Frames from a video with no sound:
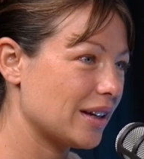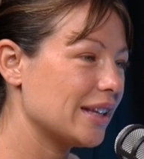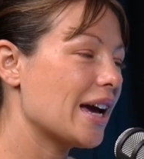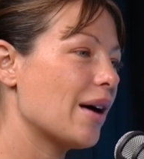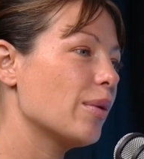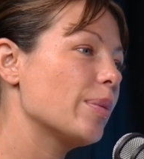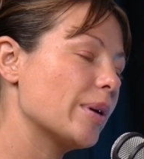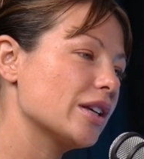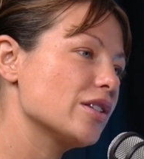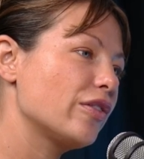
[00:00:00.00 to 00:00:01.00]
Yeah, well,
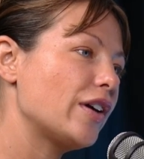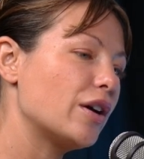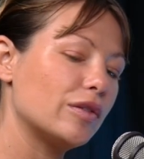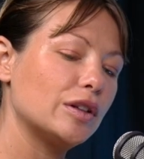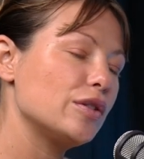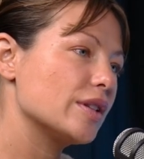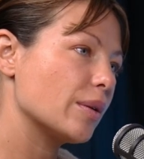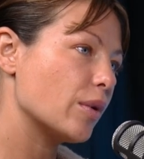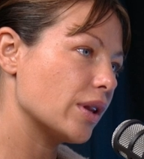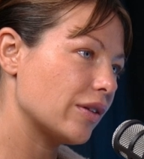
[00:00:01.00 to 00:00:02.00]
because of fear of losing
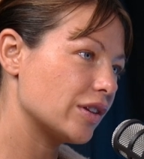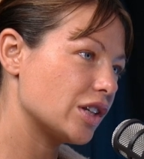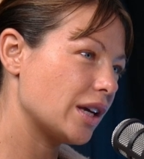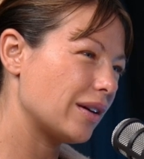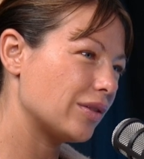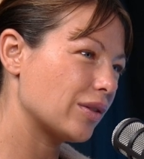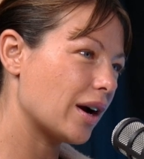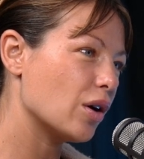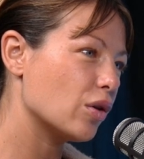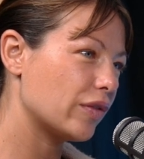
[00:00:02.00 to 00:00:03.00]
what they've achieved,
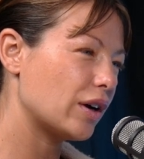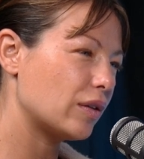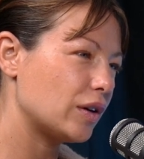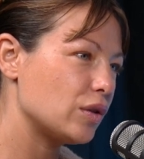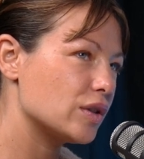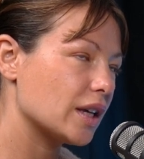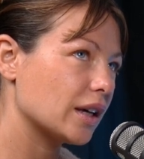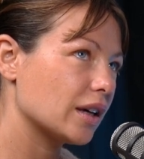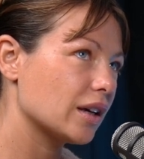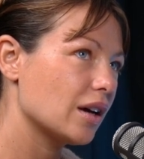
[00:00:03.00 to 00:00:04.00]
right? Or fear of
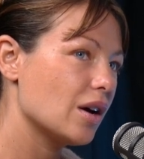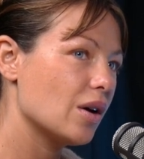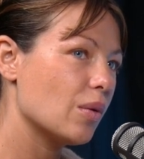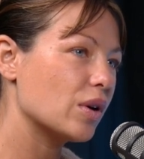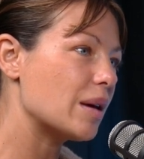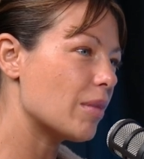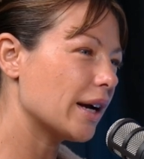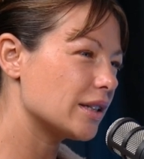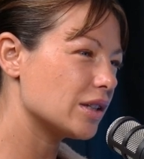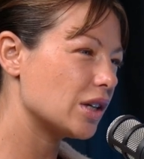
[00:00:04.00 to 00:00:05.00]
losing what they
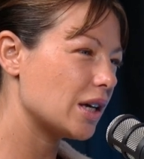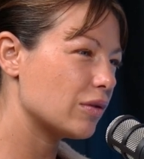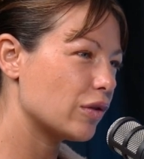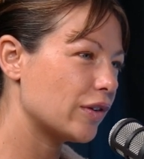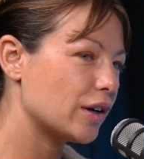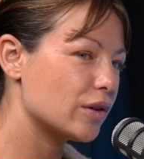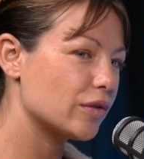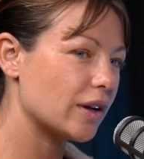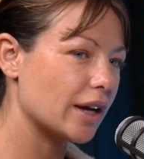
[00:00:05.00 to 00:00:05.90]
might achieve, or fear of